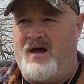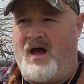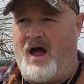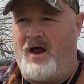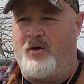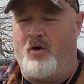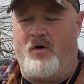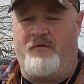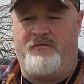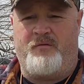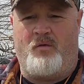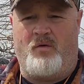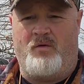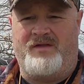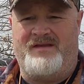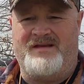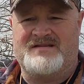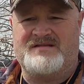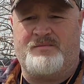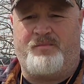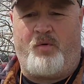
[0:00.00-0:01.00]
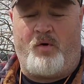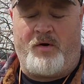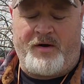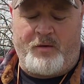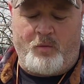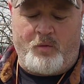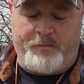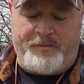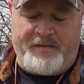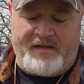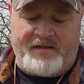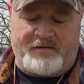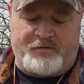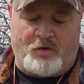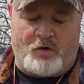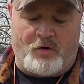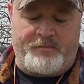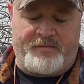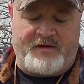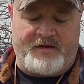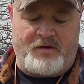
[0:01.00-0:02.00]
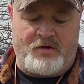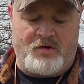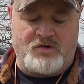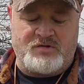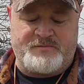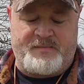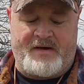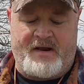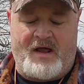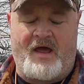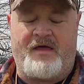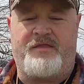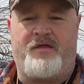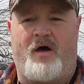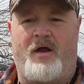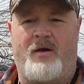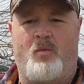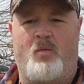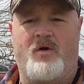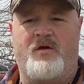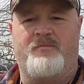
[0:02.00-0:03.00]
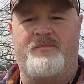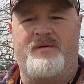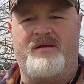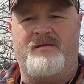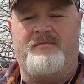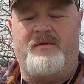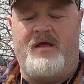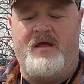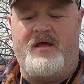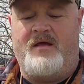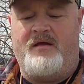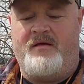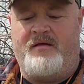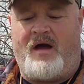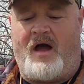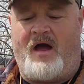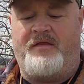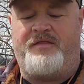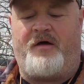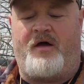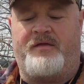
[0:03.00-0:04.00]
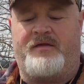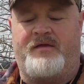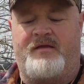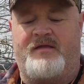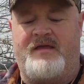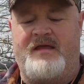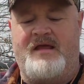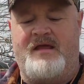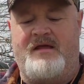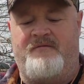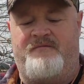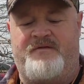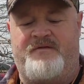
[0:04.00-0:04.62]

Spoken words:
I don't know if disappointed would be the term to use, but I thought it would have been, I thought that the